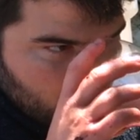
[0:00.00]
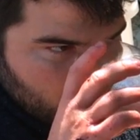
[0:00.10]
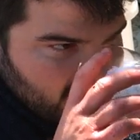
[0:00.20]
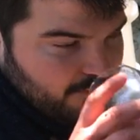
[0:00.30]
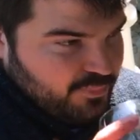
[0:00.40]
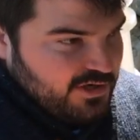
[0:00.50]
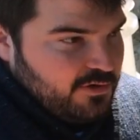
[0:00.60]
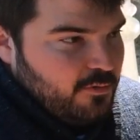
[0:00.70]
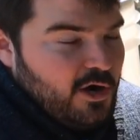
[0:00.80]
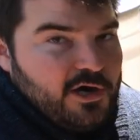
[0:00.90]
you know,
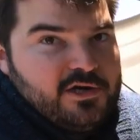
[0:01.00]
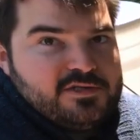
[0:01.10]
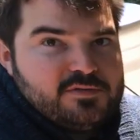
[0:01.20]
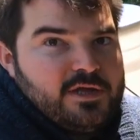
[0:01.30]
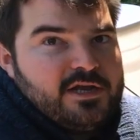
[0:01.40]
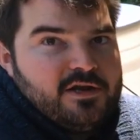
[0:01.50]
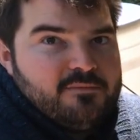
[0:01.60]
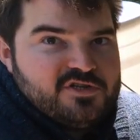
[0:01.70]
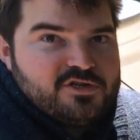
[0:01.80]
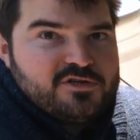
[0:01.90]
Pinot Noir is like an
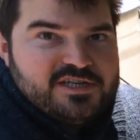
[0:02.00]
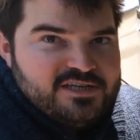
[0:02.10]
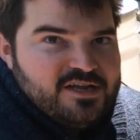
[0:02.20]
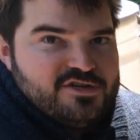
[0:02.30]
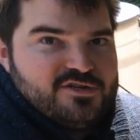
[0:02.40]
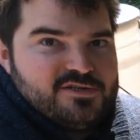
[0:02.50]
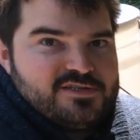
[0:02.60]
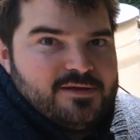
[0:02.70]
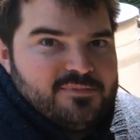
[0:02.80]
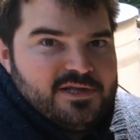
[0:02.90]
immature teenager or
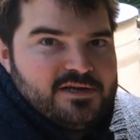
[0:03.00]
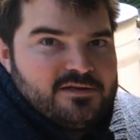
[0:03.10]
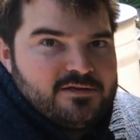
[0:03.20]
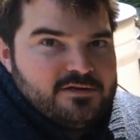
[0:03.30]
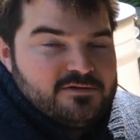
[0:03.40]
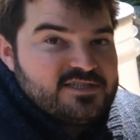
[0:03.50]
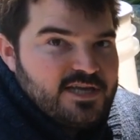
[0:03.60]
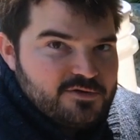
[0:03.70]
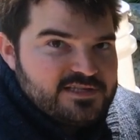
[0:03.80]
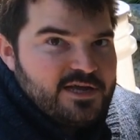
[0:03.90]
something. You know, it
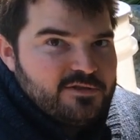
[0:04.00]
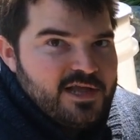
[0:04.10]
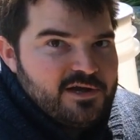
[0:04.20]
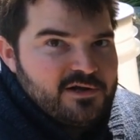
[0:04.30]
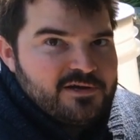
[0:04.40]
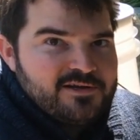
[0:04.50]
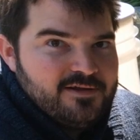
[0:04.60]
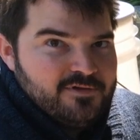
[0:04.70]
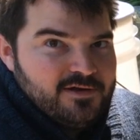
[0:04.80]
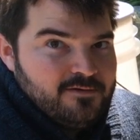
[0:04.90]
settles out later,
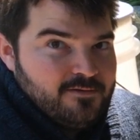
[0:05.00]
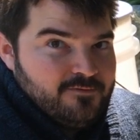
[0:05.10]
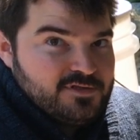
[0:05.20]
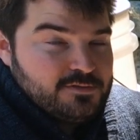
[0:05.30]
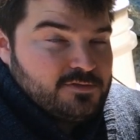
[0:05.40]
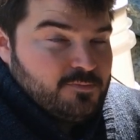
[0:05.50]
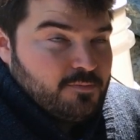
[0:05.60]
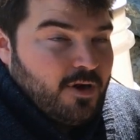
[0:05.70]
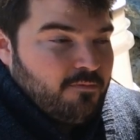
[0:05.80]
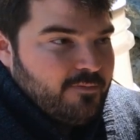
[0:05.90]
even if it's
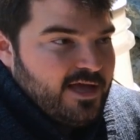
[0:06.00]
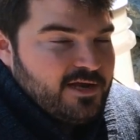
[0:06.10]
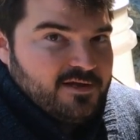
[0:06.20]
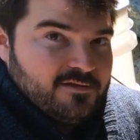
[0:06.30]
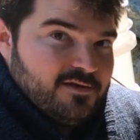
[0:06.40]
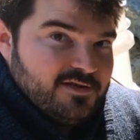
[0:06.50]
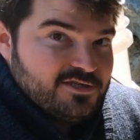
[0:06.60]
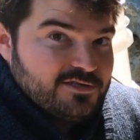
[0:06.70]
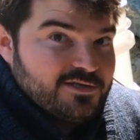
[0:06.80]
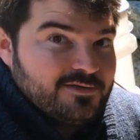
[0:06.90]
super problematic
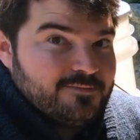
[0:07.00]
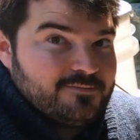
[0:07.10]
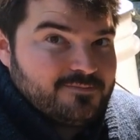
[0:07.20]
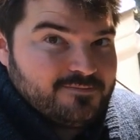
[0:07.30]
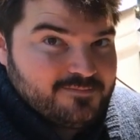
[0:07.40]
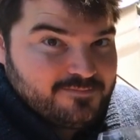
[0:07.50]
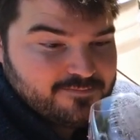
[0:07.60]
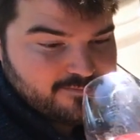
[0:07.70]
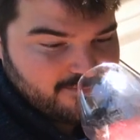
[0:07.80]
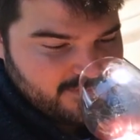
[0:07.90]
initially.
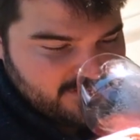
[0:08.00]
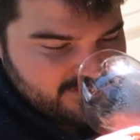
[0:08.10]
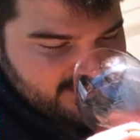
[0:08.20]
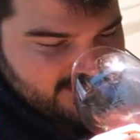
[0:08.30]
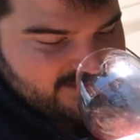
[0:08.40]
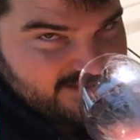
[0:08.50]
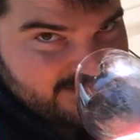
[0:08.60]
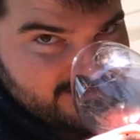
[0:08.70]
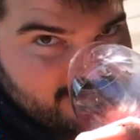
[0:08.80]
Let's take a taste.